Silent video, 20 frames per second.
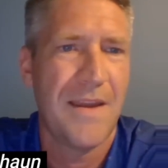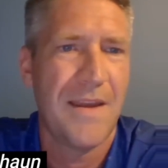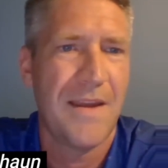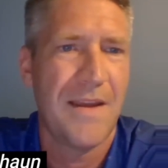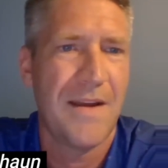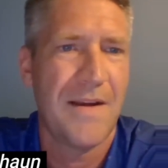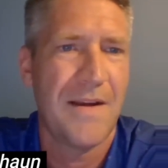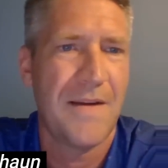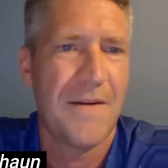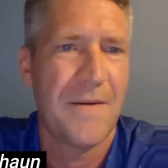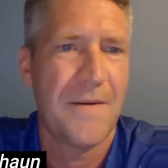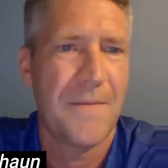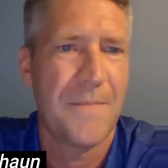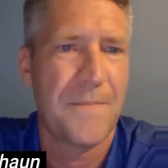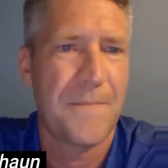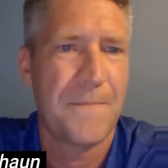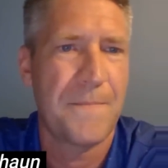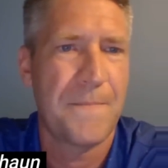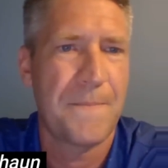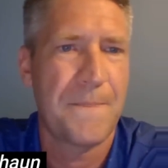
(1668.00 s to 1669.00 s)

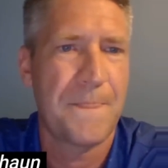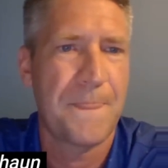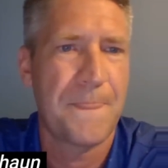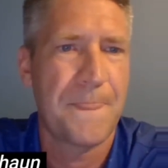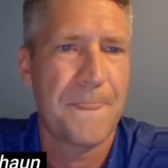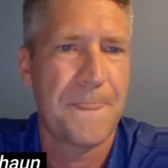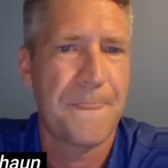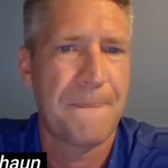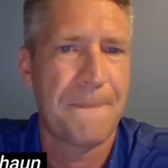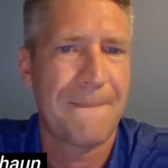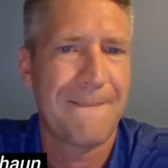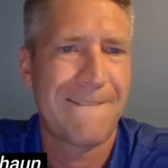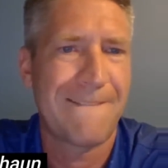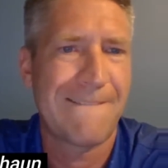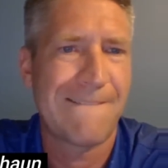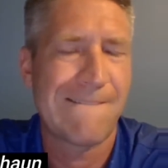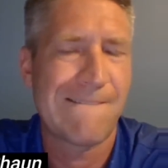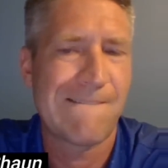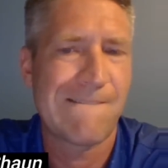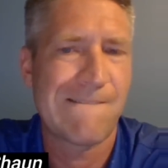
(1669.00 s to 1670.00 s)

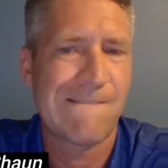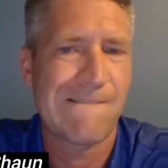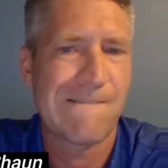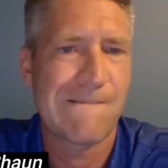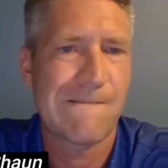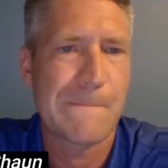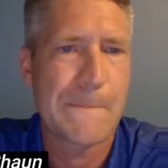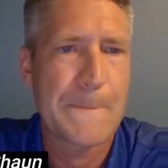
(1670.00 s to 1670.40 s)
This person isn't speaking.